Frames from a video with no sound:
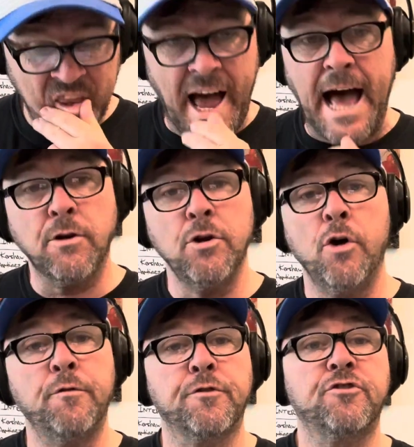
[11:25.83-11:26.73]
Now, I don't
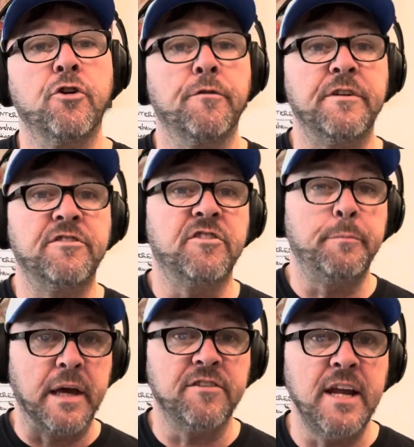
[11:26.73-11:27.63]
know for sure if it's the
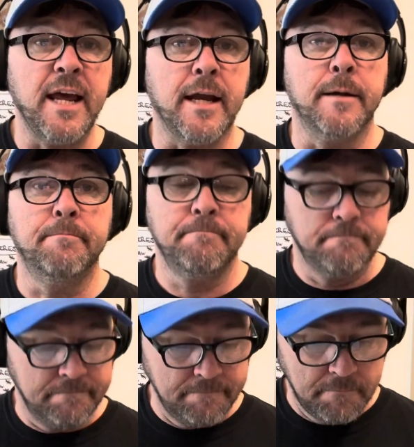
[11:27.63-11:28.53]
biggest need,
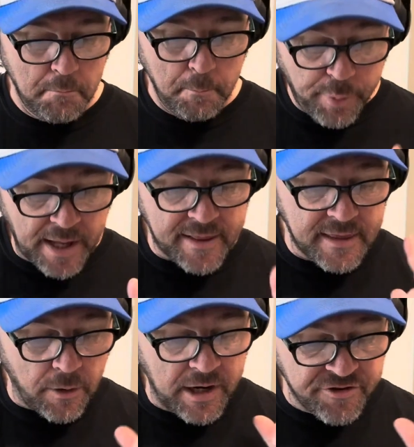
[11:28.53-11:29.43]
but
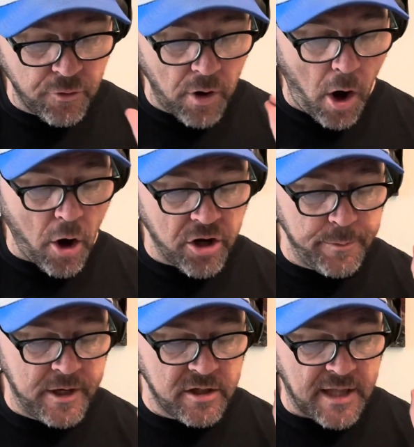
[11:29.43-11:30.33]
there is an
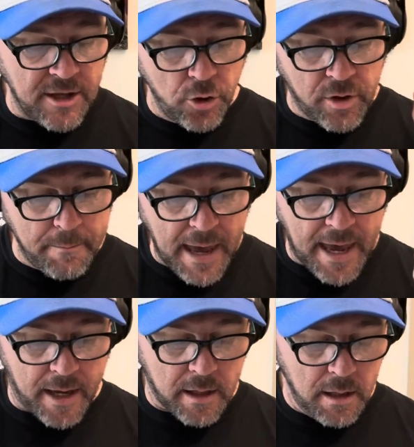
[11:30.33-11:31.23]
argument that you can
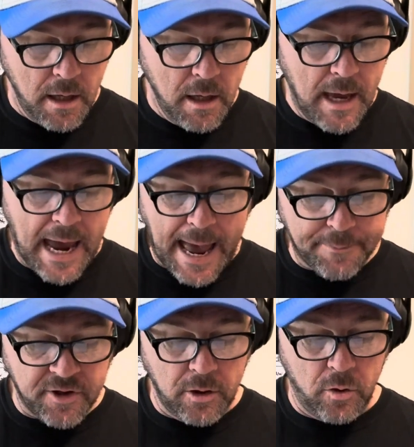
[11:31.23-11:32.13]
make.
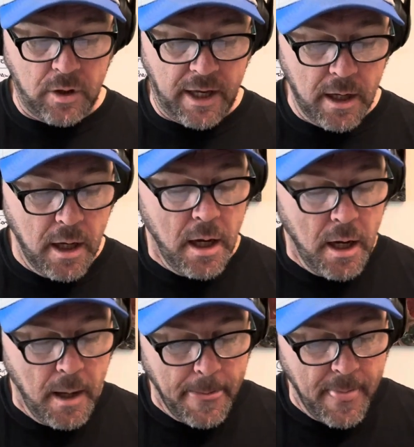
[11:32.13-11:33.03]
Absolutely.
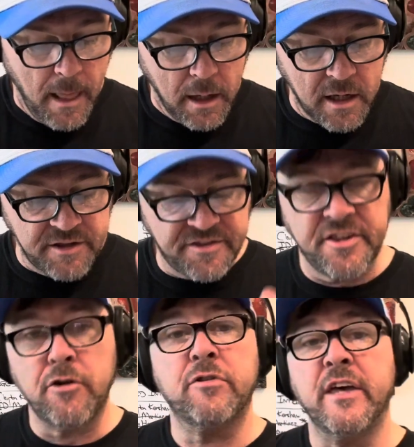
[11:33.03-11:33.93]

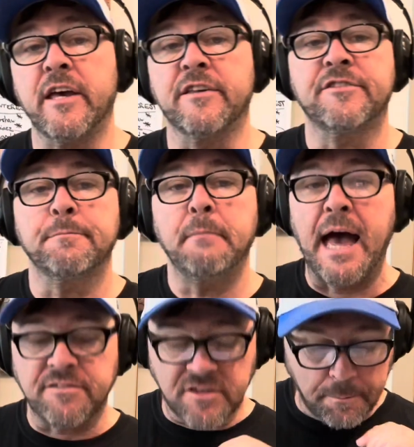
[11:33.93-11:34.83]
Consider this
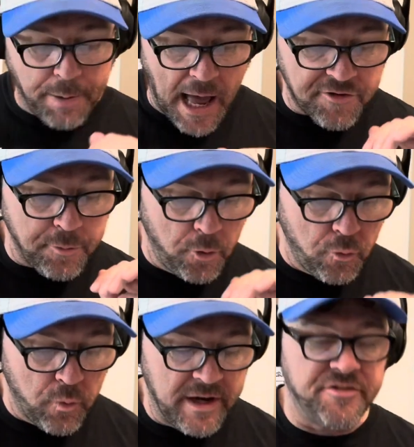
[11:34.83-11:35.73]
as the possible
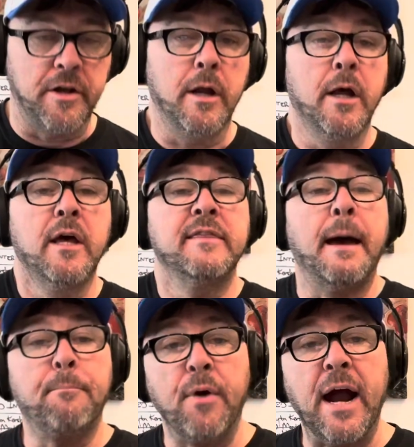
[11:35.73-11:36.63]
reason
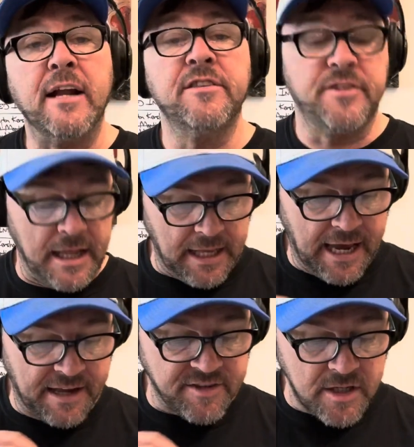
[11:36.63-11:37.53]
that Brandon Staley
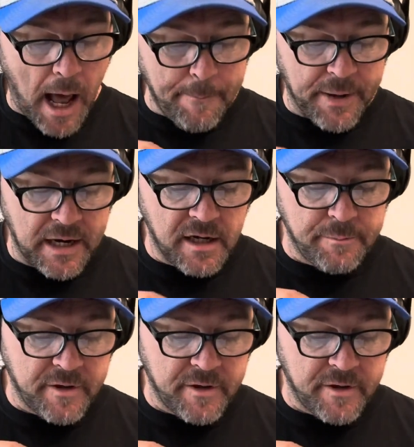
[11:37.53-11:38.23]
has not been